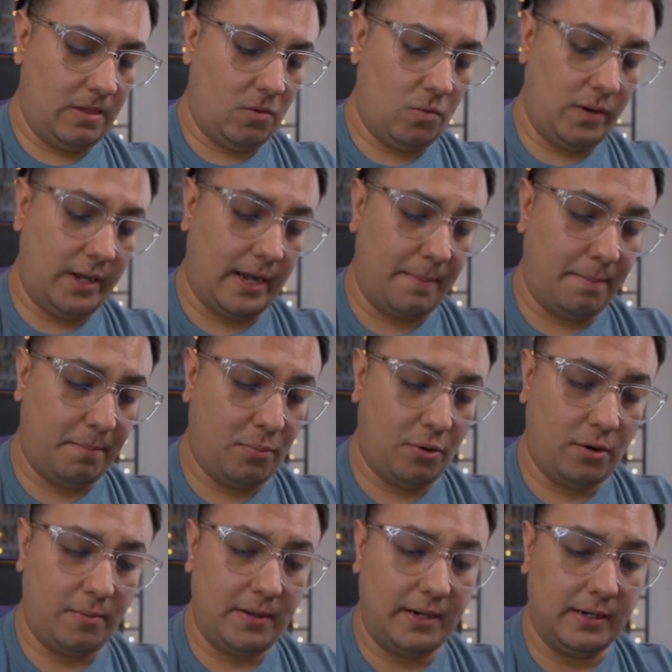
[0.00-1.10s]
We got
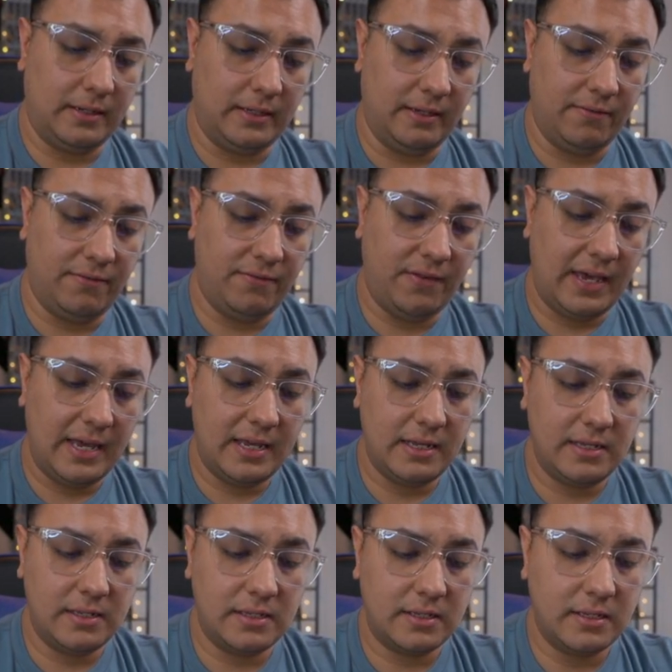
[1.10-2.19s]
Permanently
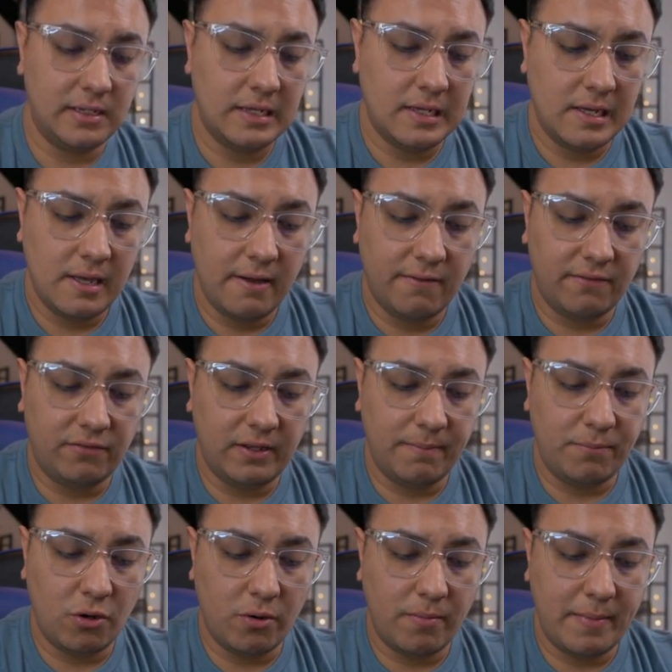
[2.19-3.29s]
Phased.
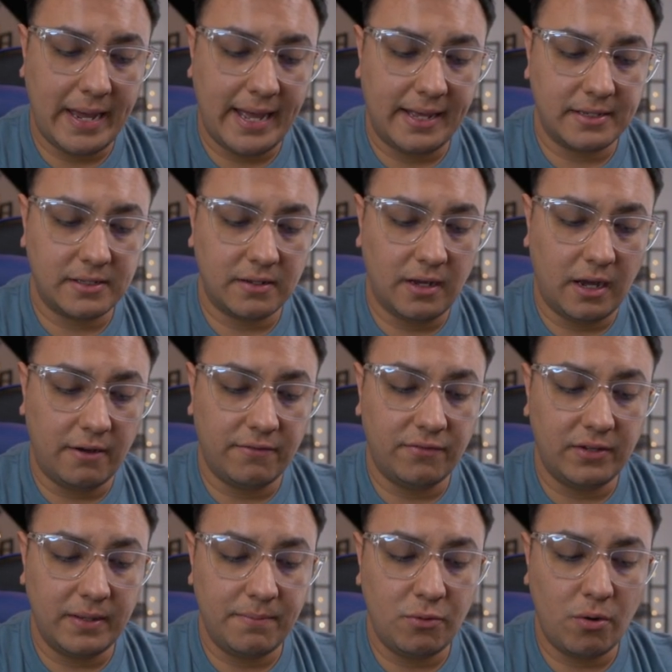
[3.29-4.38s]
Flip your mass
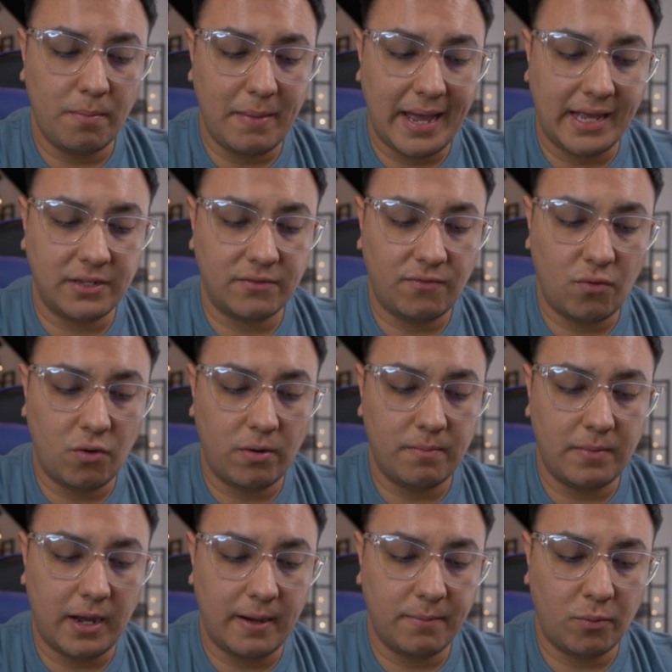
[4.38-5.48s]

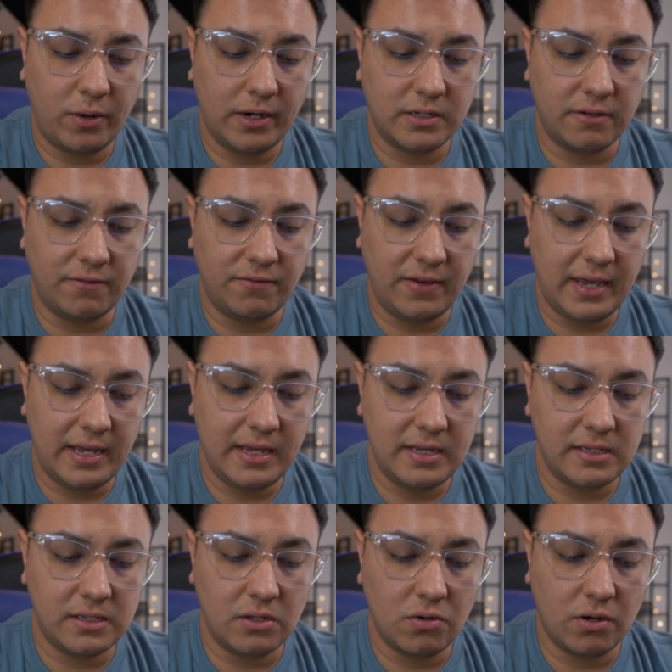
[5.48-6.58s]
form upgrade to
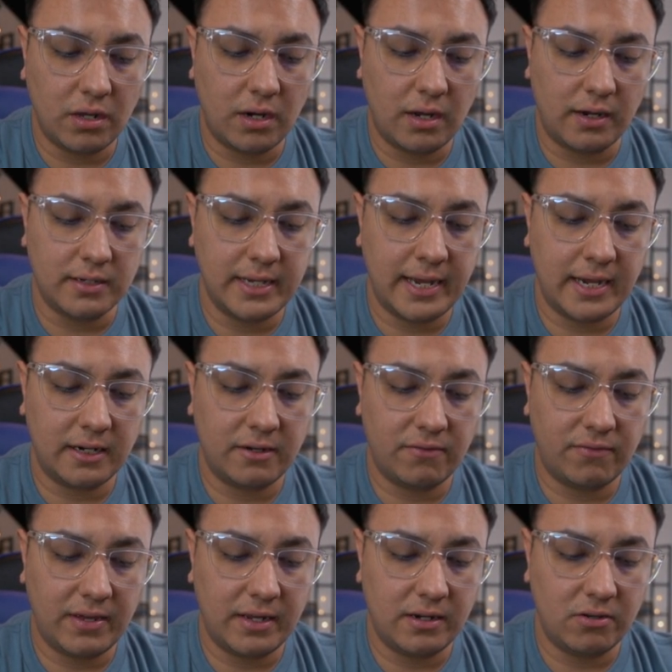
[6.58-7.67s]
phased. You cannot attack,
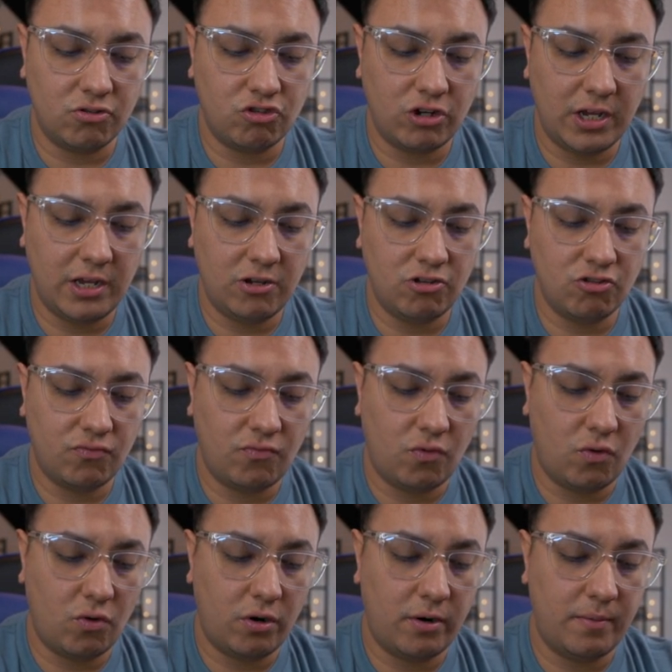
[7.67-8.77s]
defend, and change
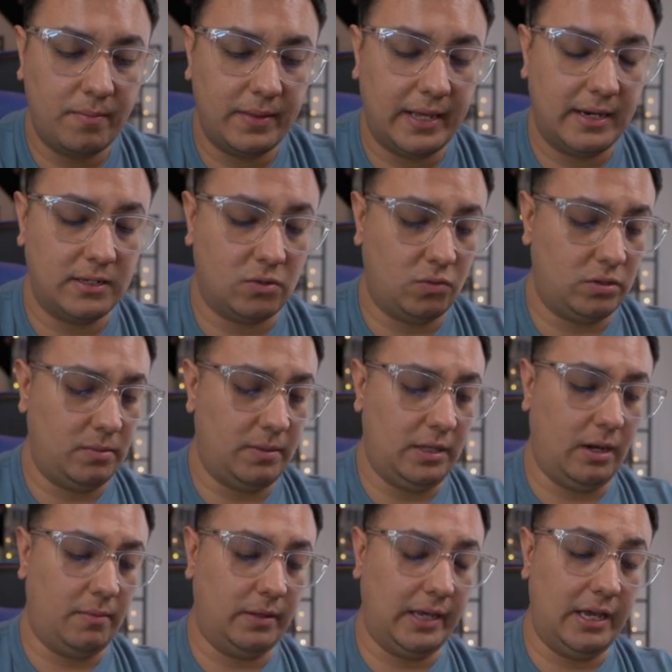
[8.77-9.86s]
form. That is going to be the
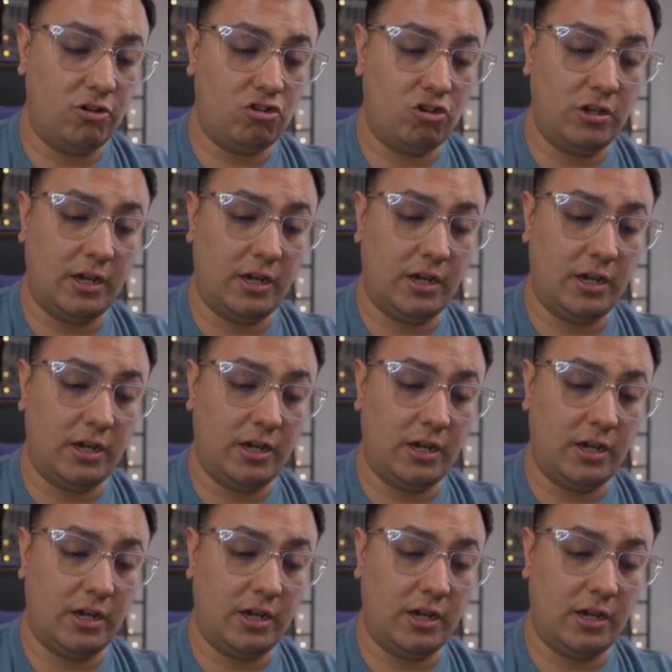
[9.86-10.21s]
obligation.